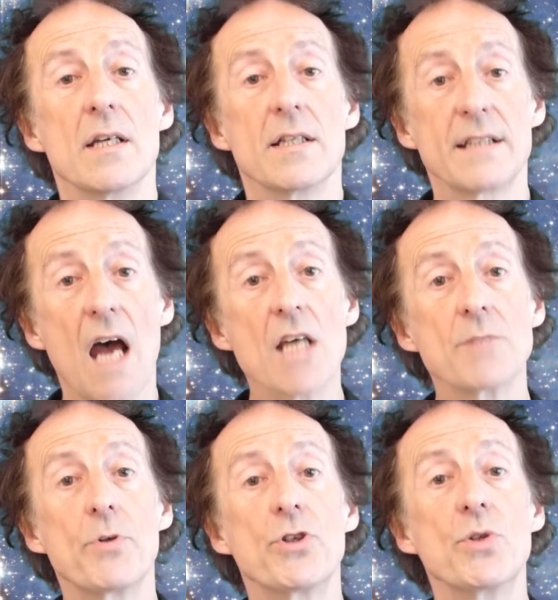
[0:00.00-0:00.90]
Stars
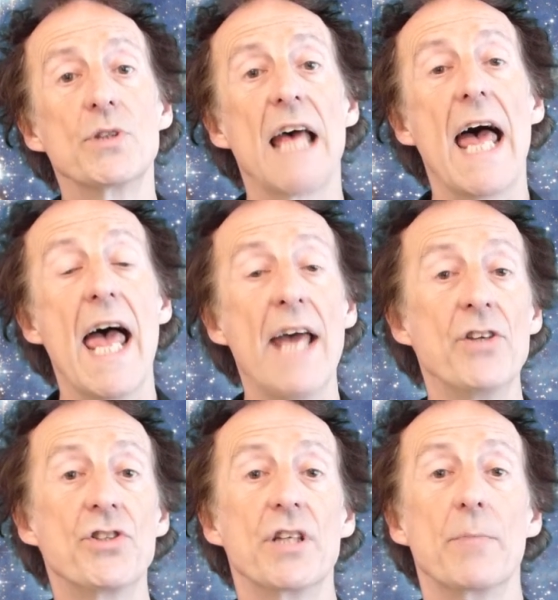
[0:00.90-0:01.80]
produce their
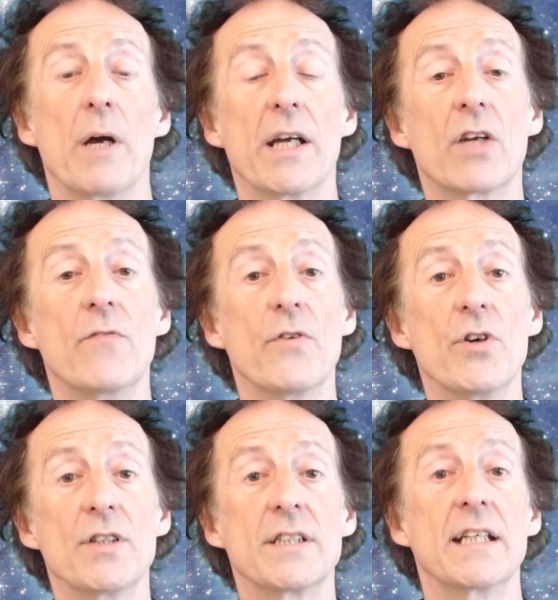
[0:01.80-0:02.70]
energy by
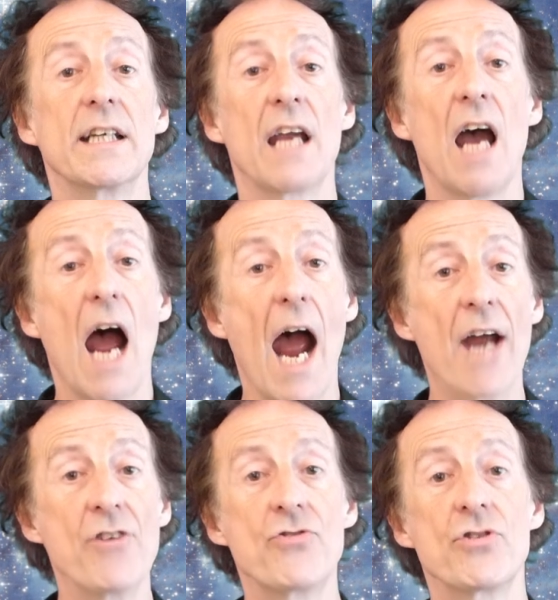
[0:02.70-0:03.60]
converting
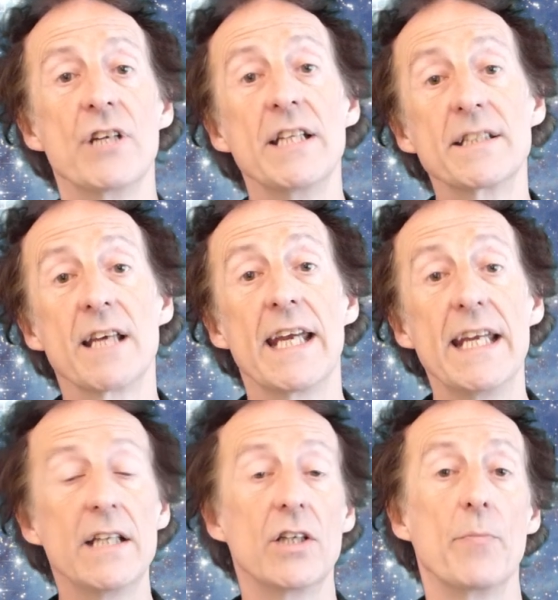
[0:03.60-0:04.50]
hydrogen into
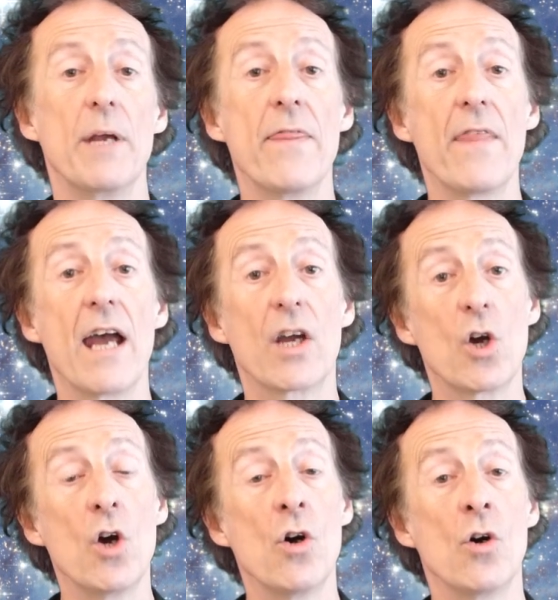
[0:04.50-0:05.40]
helium in their
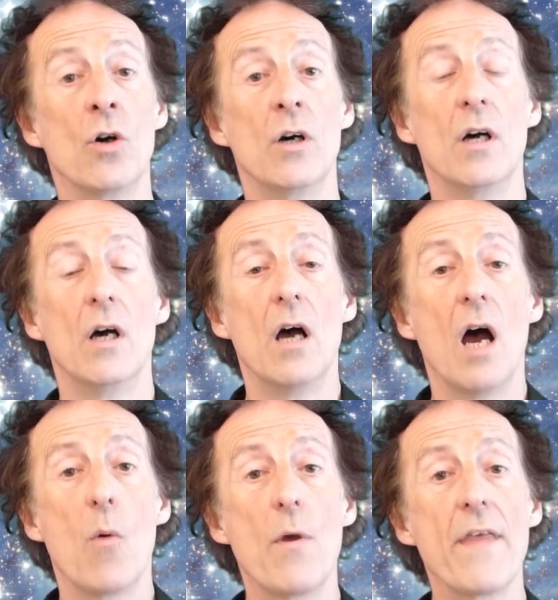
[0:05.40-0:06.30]
core.
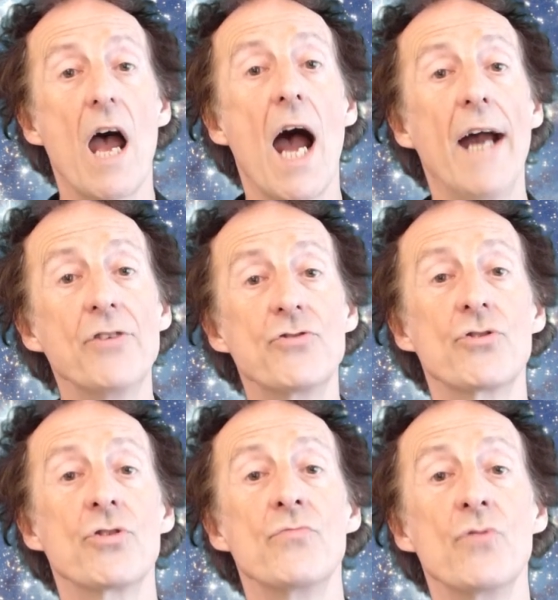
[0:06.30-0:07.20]
And when the
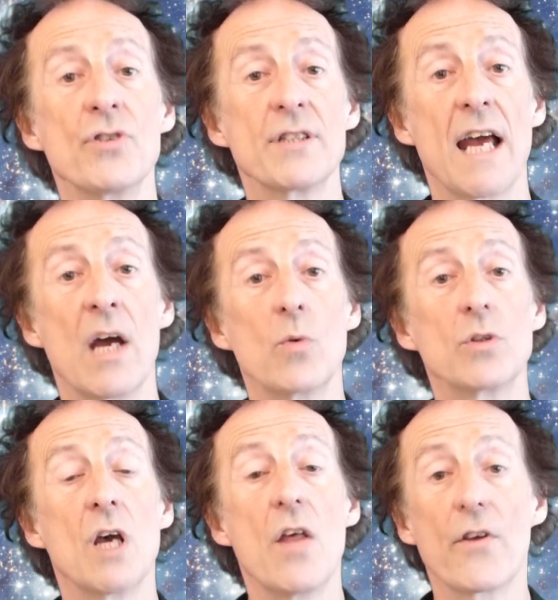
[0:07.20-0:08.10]
hydrogen runs
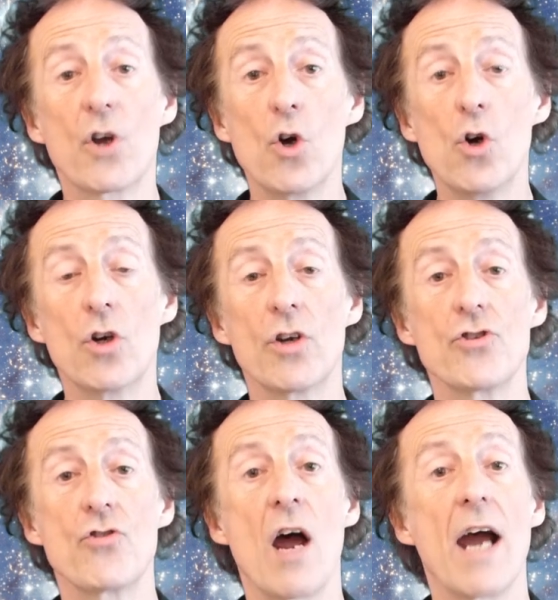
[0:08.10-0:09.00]
out, the core
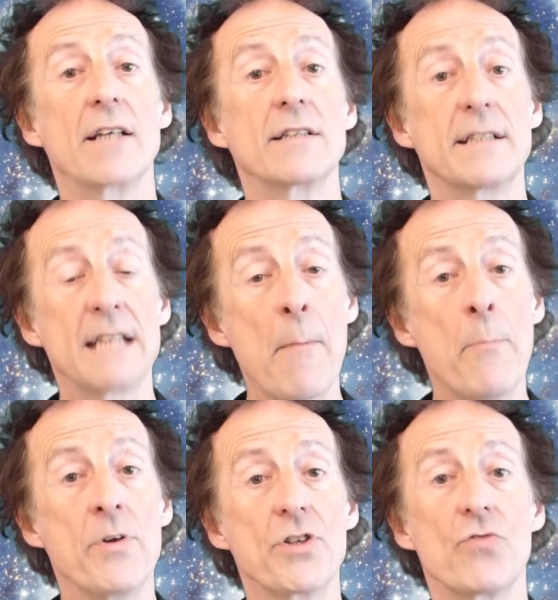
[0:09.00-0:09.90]
contracts, the
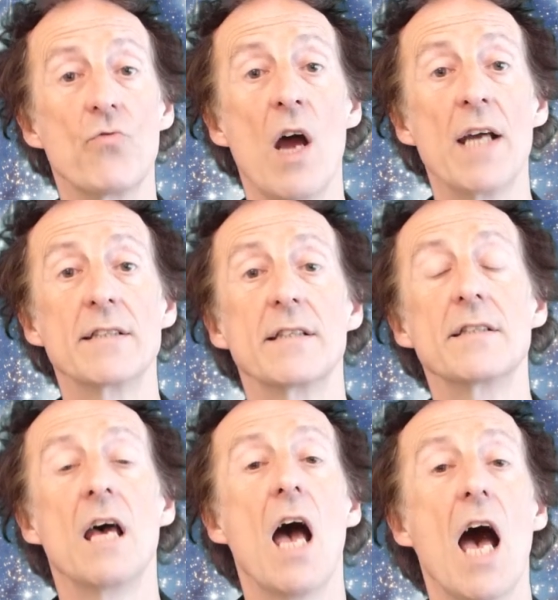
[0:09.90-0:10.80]
temperature
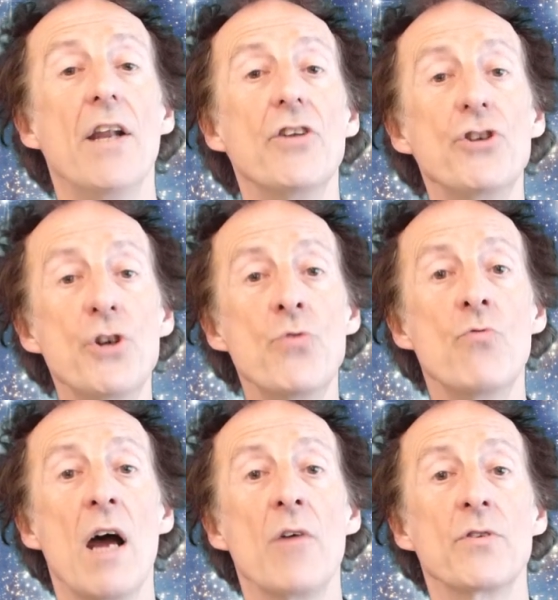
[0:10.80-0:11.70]
rises, and a new
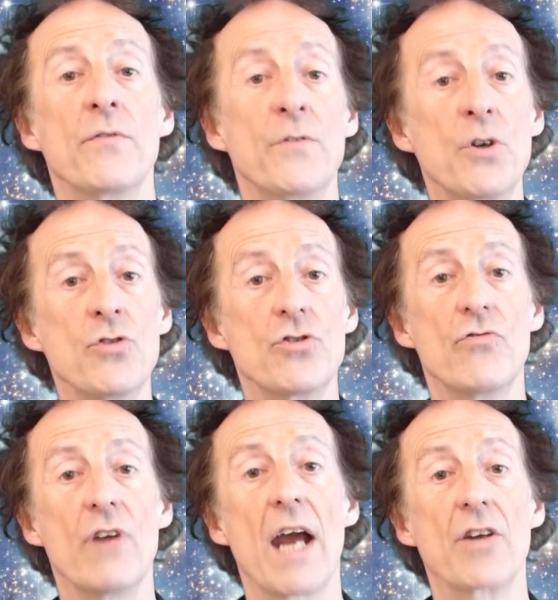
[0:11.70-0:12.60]
round of
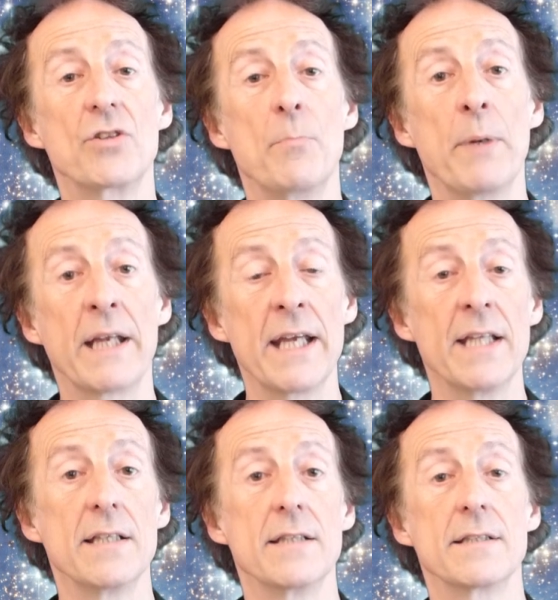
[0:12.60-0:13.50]
fusion reaction
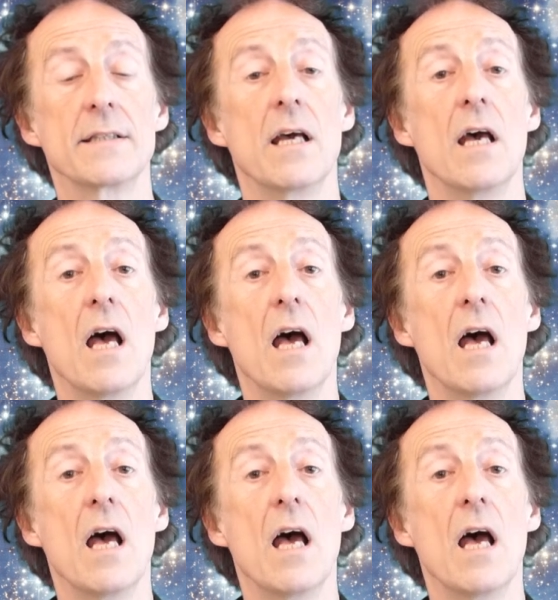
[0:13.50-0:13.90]
begins.